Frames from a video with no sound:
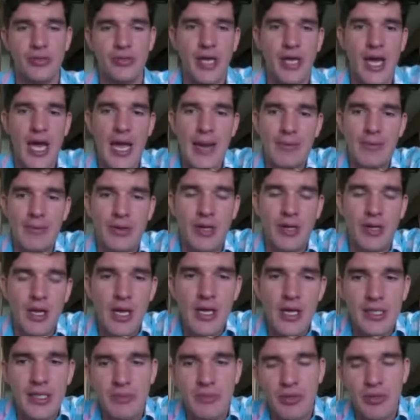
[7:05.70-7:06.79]
game and
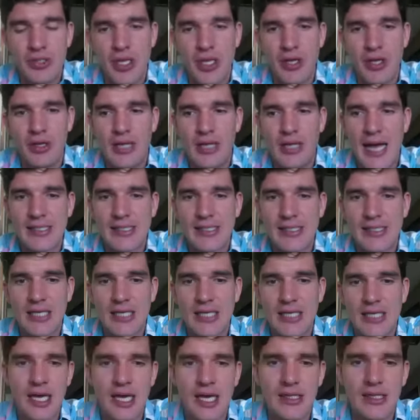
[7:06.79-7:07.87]
some of those other last
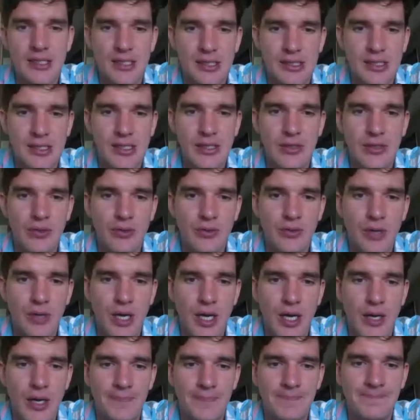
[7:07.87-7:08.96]
contests to see who
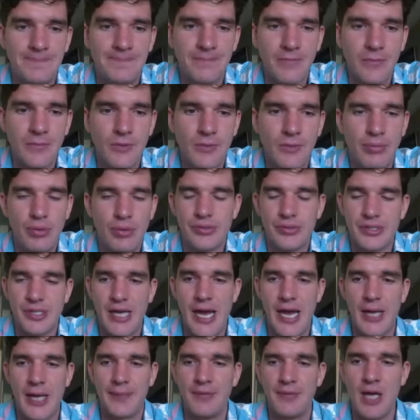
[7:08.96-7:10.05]
uh, pulls it
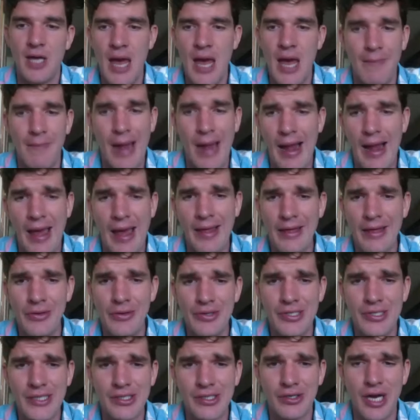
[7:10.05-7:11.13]
out. But I, I think UNC
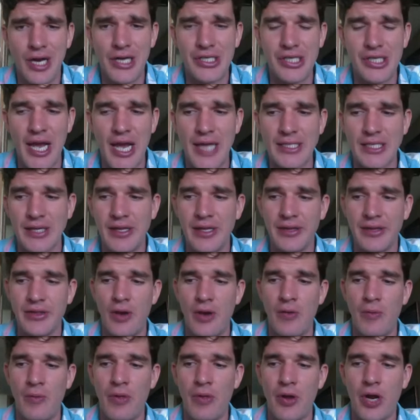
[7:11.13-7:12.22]
has a great chance. I think
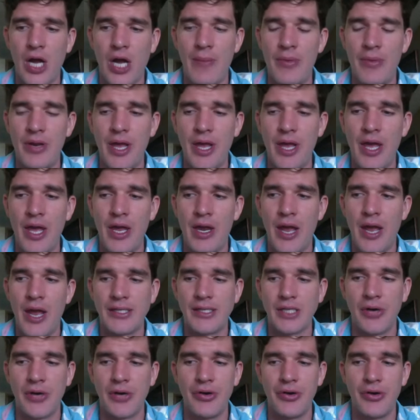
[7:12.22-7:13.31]
they're they're coming in as
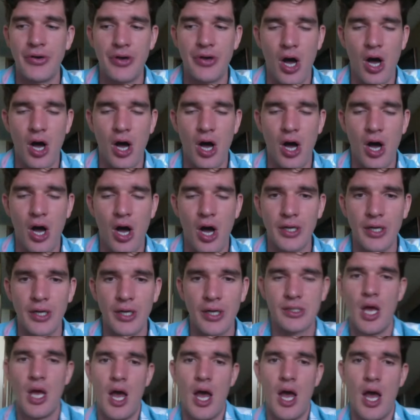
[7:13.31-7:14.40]
underdogs.
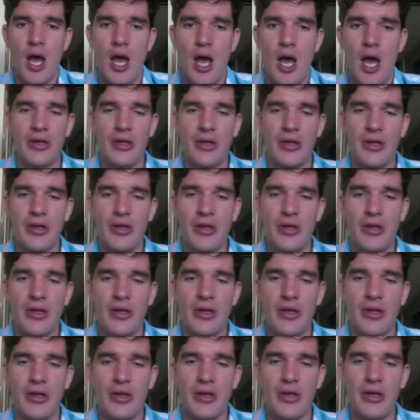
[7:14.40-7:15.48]
I don't think people are
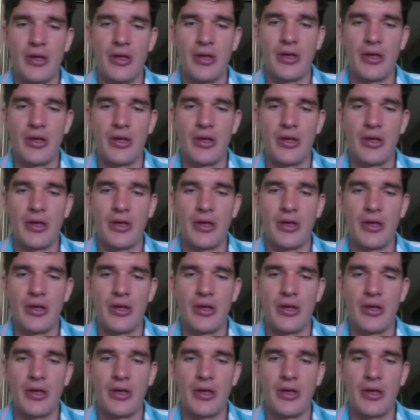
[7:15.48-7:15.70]
expecting much